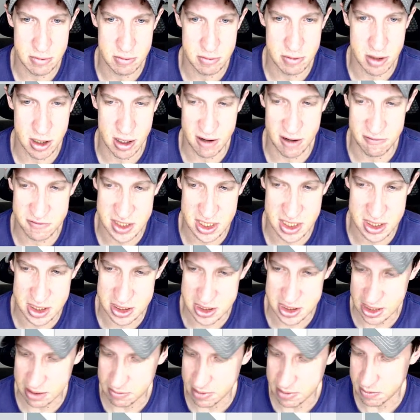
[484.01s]
want to offset
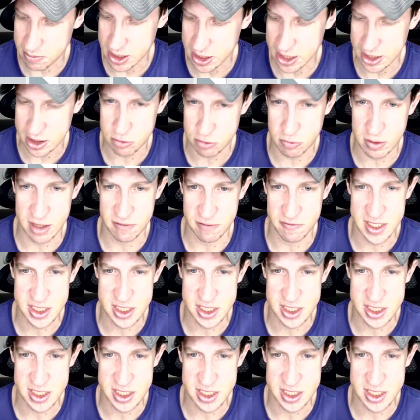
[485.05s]
this in maybe like 12